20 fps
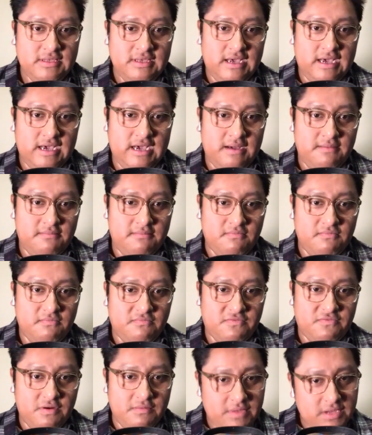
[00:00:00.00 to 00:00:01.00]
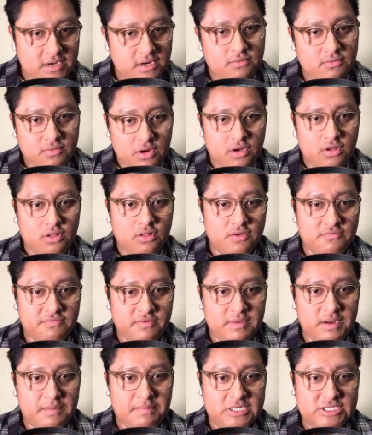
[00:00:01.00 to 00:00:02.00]
From your role or
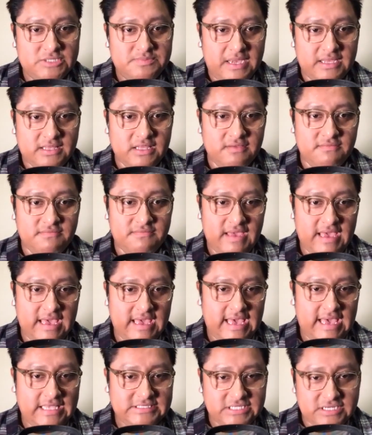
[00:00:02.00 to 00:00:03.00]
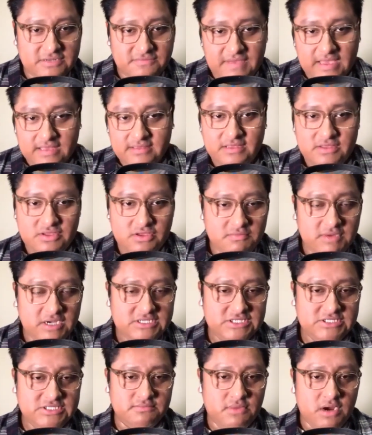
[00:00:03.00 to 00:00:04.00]
from your perspective, has it affected you
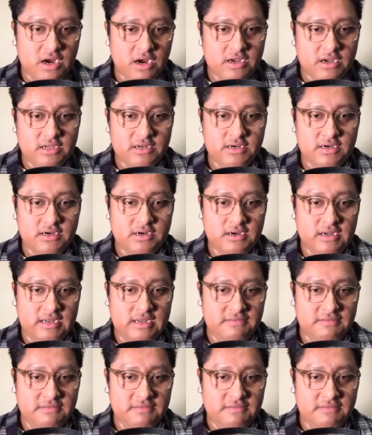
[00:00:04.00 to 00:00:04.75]
much as a marketer?